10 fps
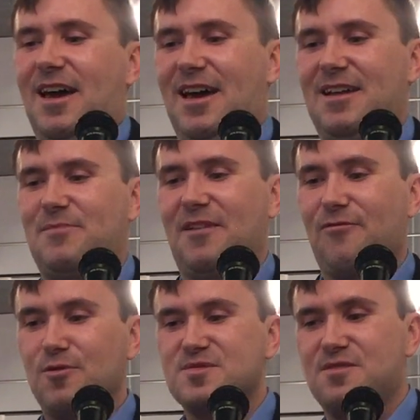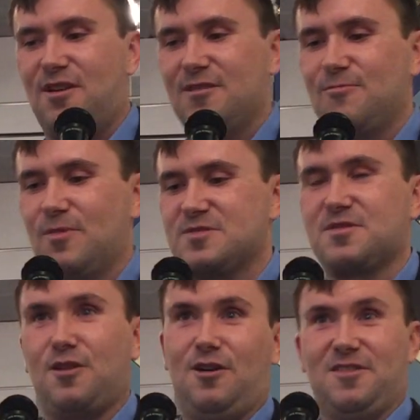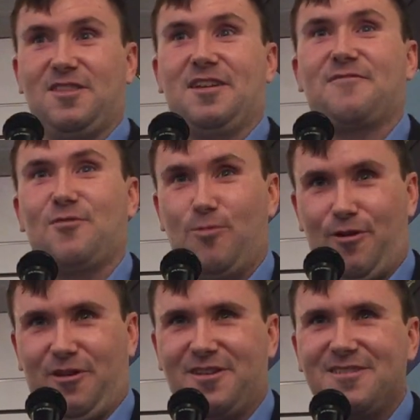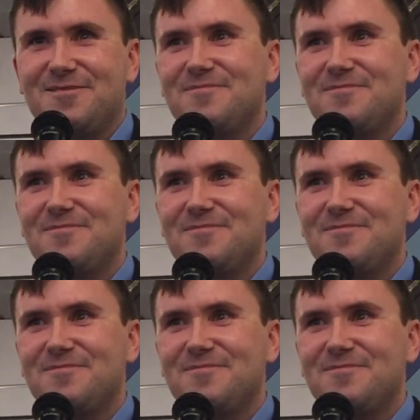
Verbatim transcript: and my first thought was to call in late for work.